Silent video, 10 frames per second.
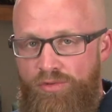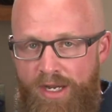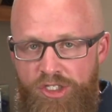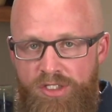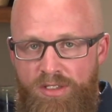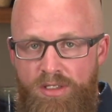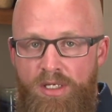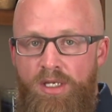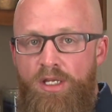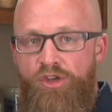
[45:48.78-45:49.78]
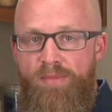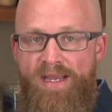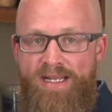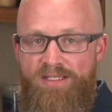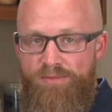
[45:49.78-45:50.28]
direction, you
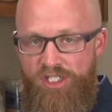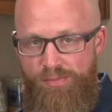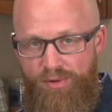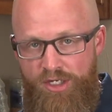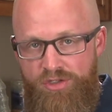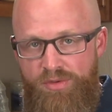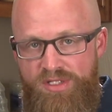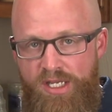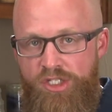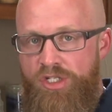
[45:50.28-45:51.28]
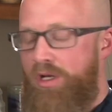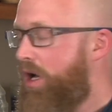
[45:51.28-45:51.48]
may get some depressurization